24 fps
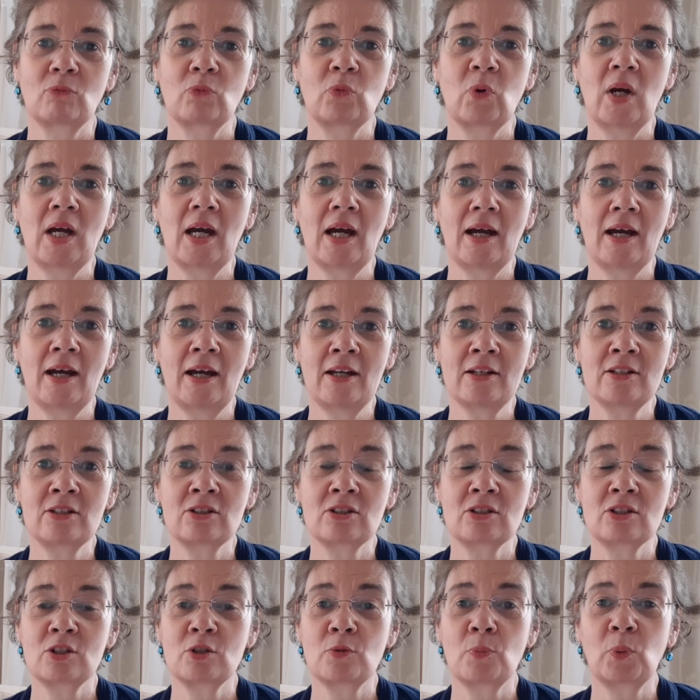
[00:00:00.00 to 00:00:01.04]
we're urged
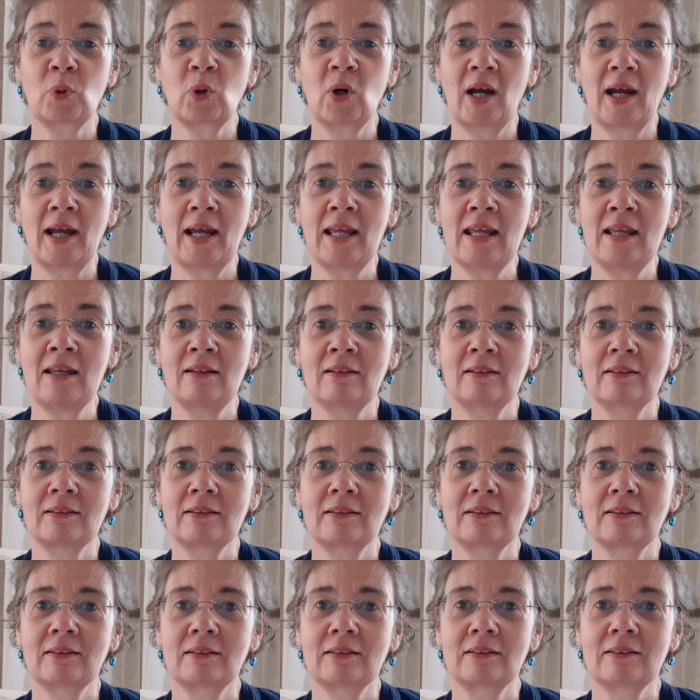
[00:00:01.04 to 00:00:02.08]
to pray.
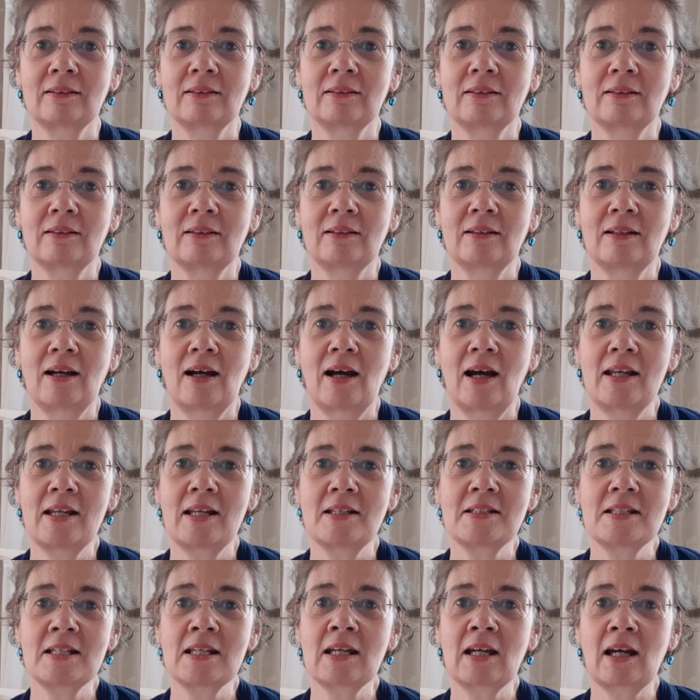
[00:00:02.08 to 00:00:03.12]
And
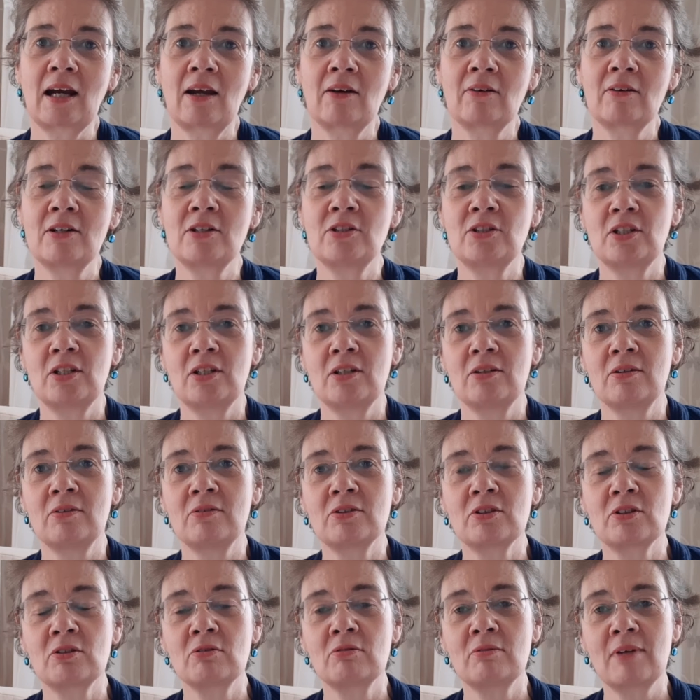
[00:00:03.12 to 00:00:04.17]
I'd encourage you
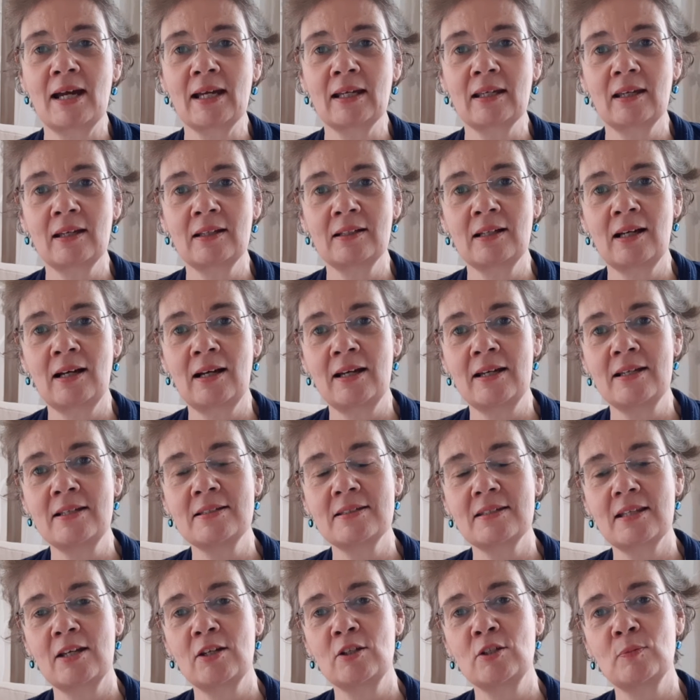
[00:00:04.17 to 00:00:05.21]
to recognise
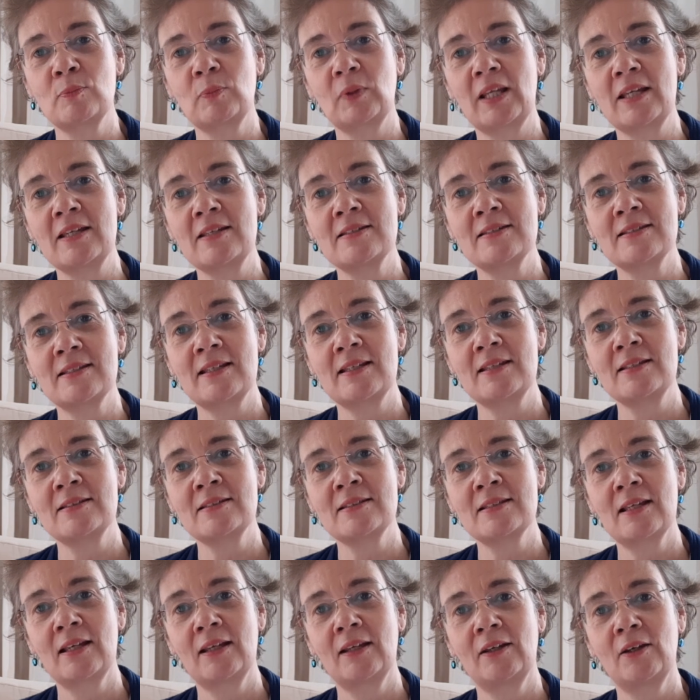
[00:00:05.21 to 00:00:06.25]
those
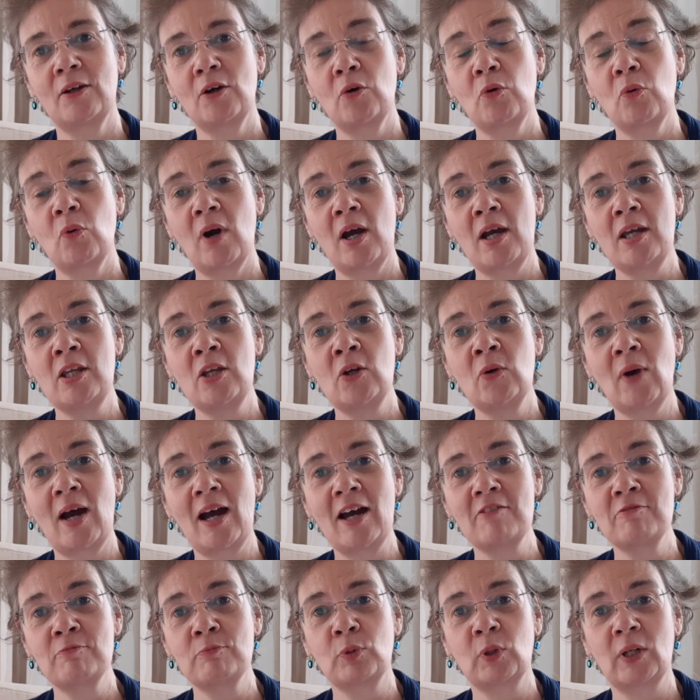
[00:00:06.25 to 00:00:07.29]
places where you
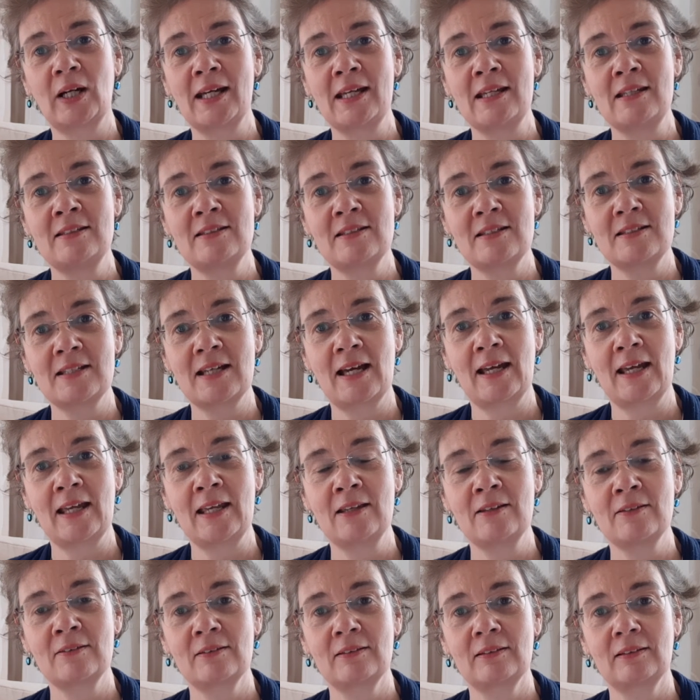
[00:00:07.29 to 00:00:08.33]
have prayed today,